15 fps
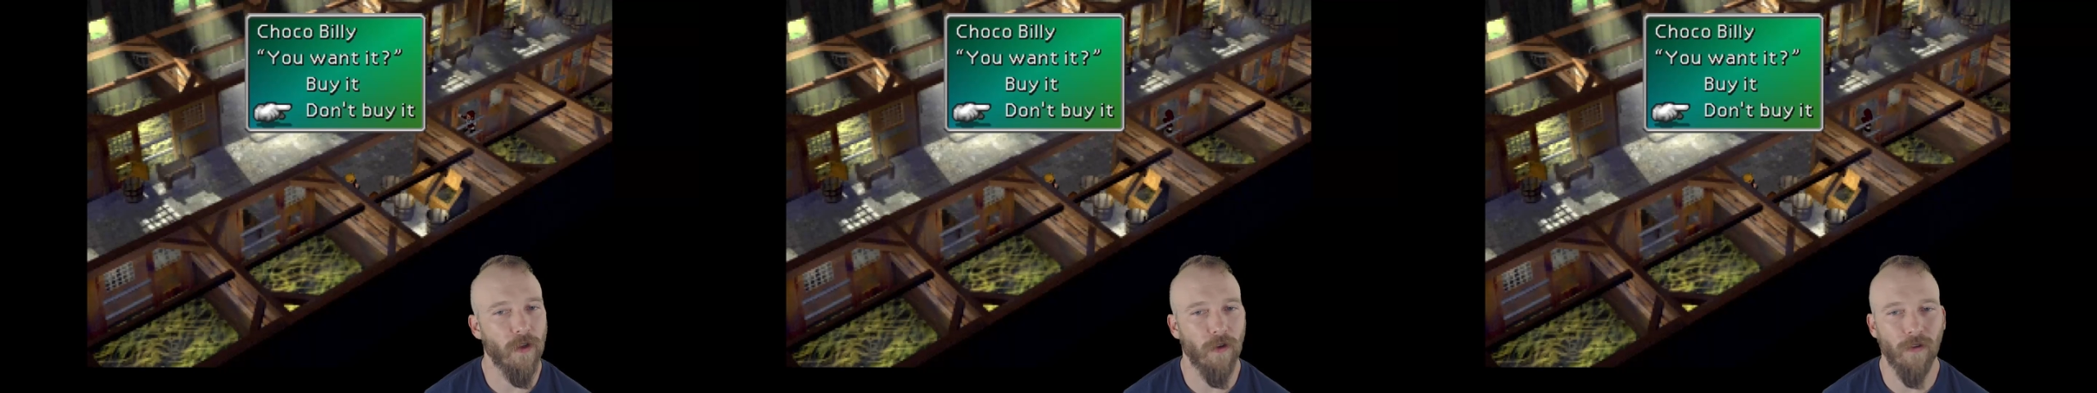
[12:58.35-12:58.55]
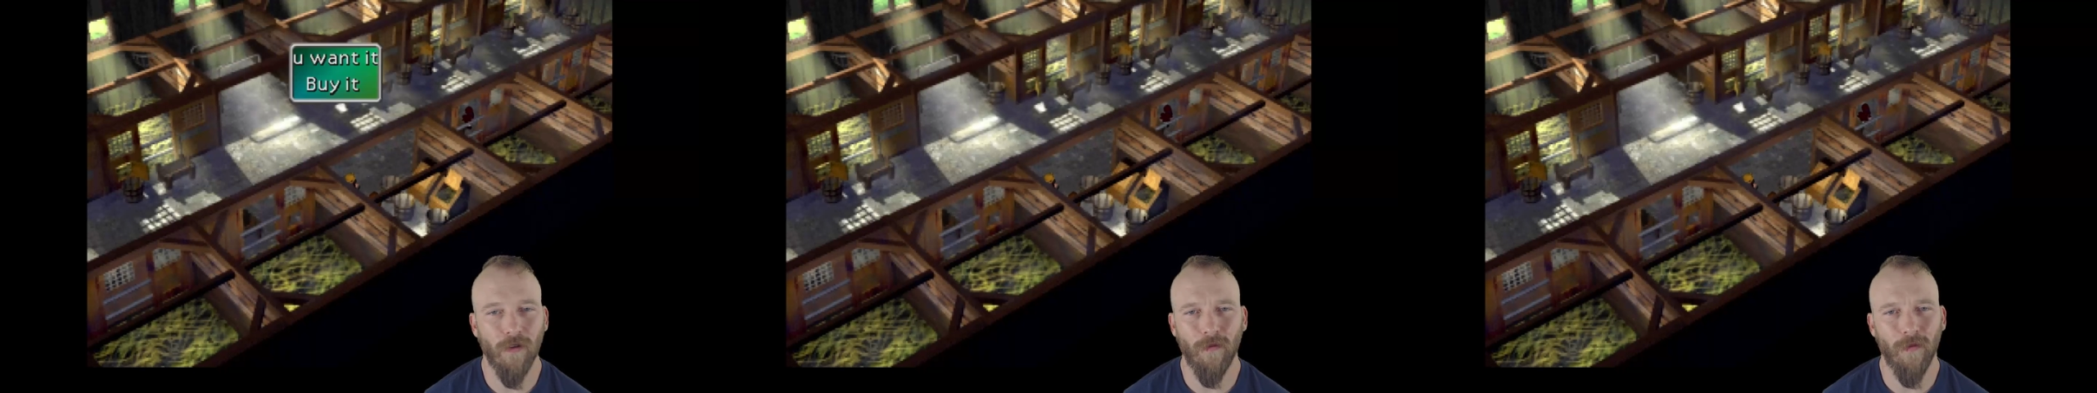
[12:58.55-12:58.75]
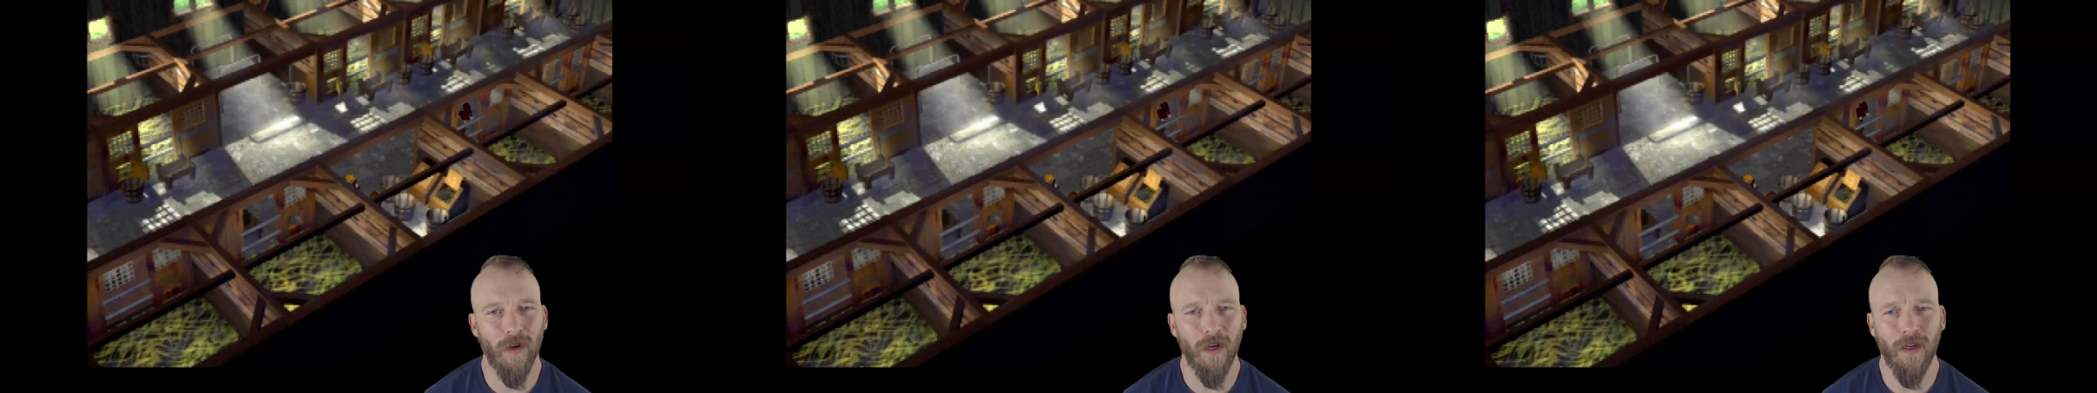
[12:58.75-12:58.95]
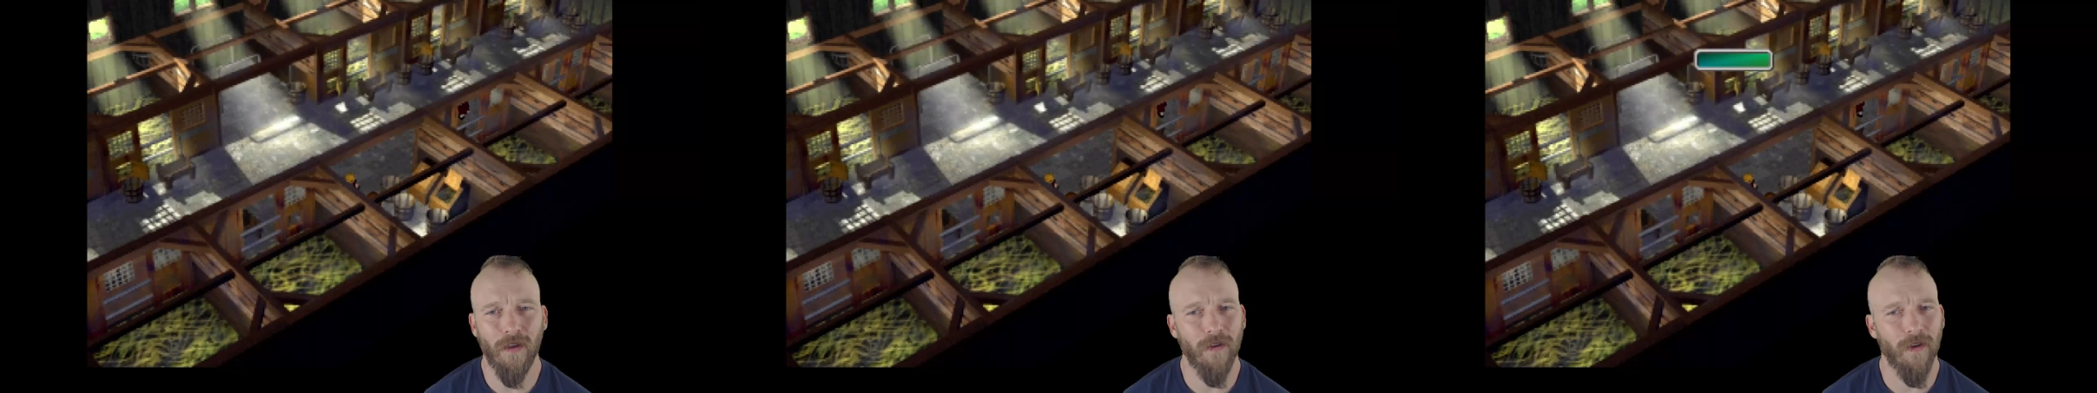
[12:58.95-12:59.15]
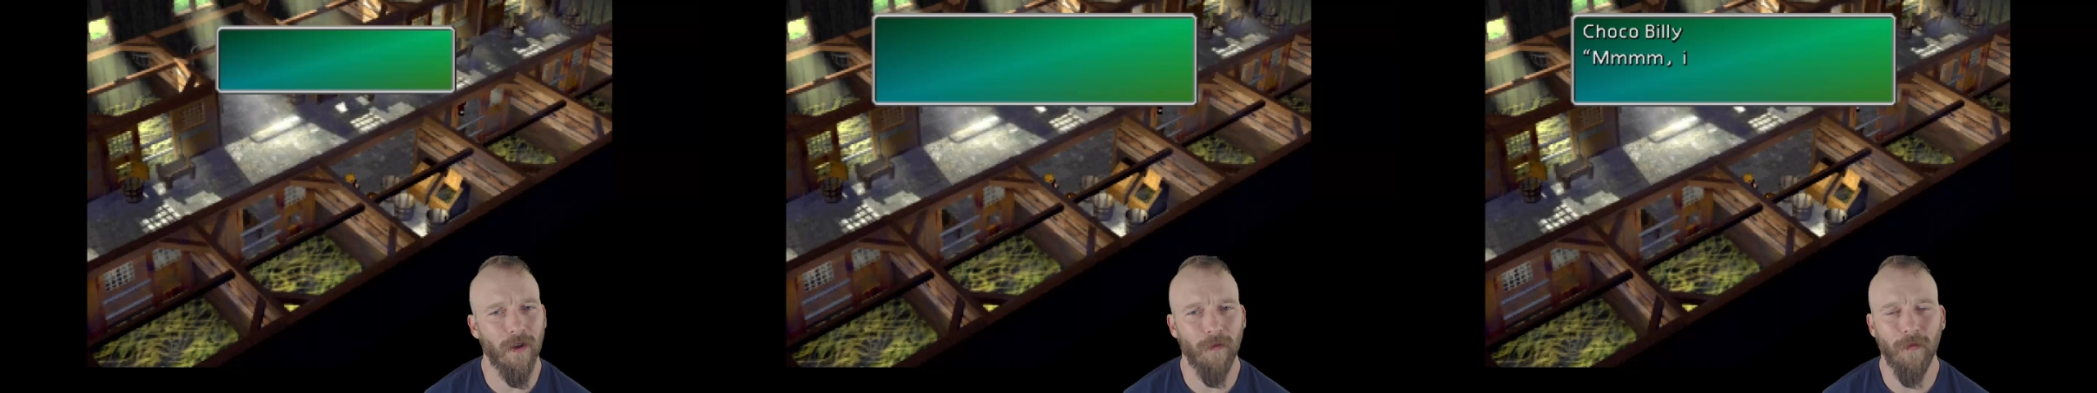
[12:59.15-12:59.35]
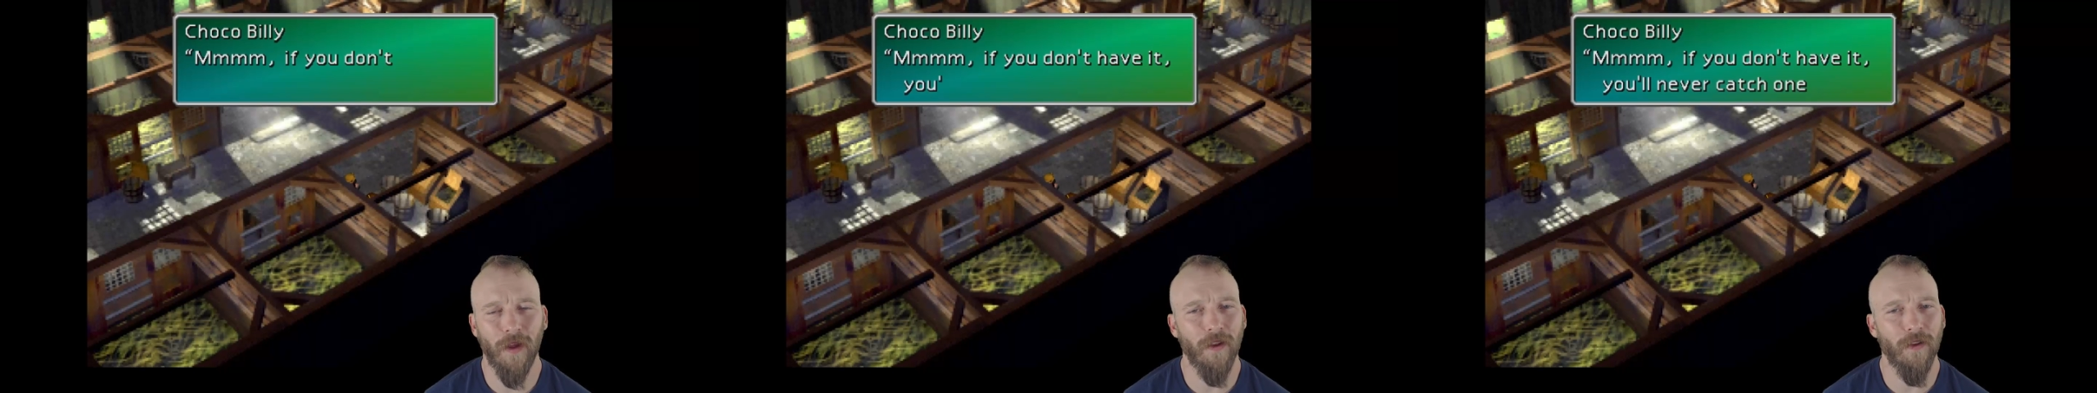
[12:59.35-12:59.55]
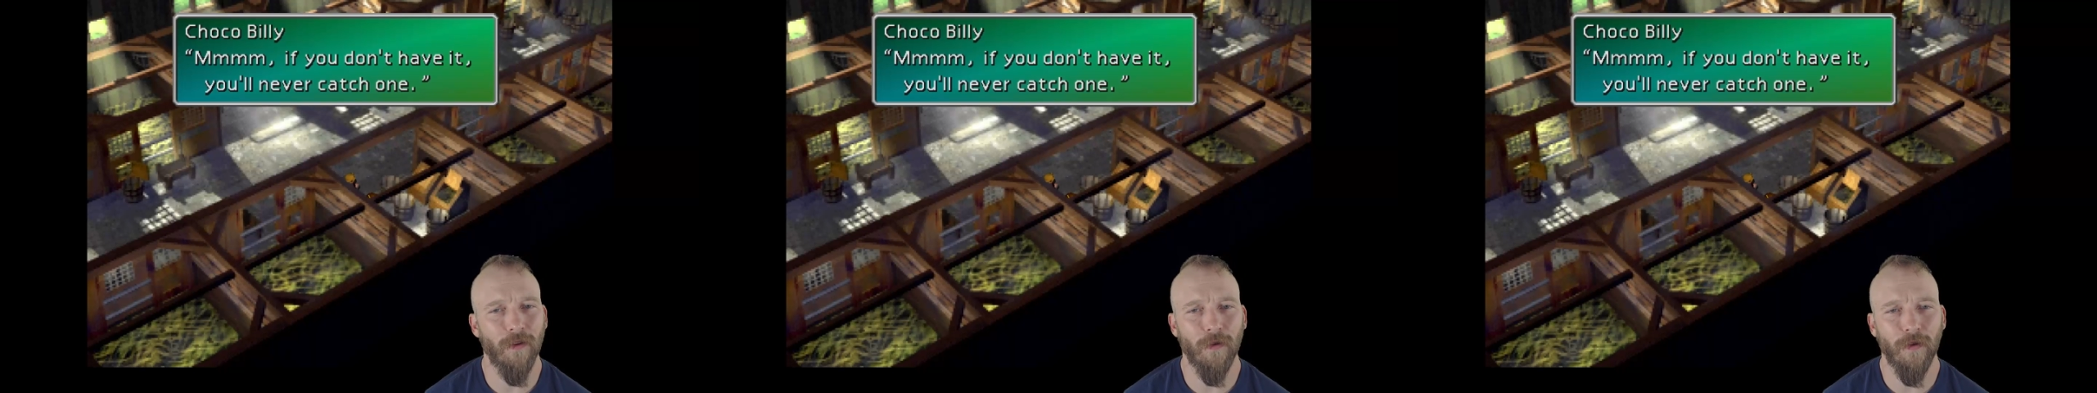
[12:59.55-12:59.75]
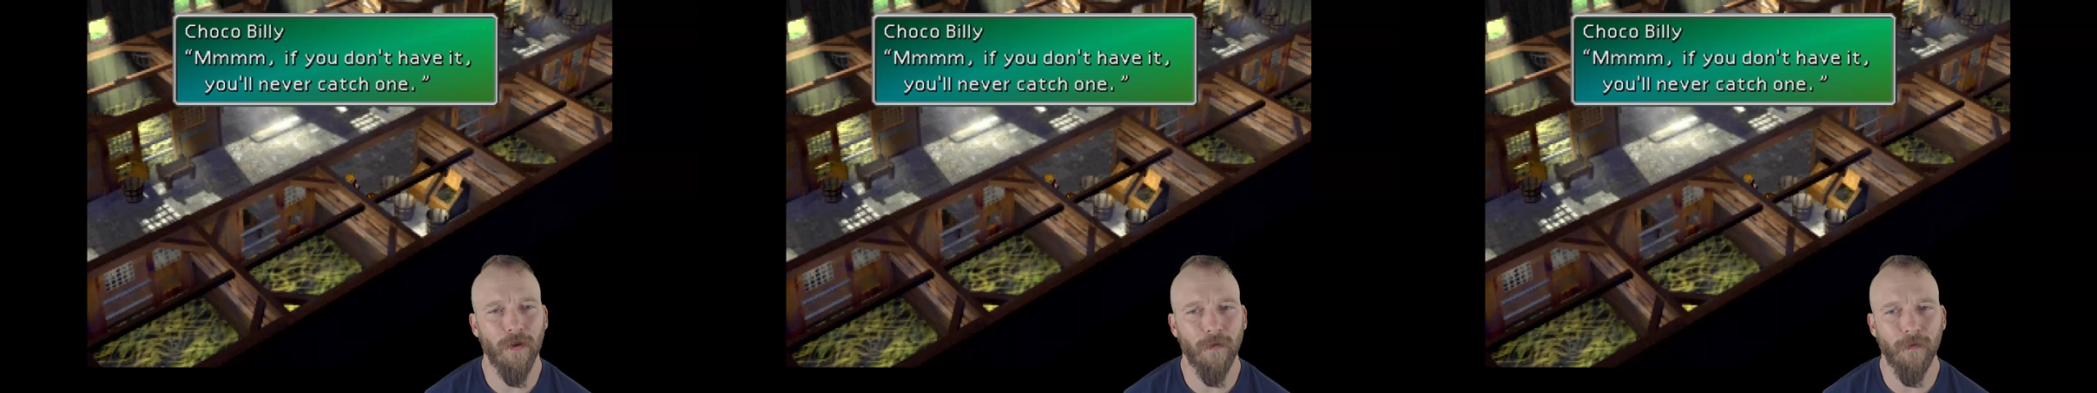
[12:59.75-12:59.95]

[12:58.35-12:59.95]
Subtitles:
No, don't buy it. I'm not doing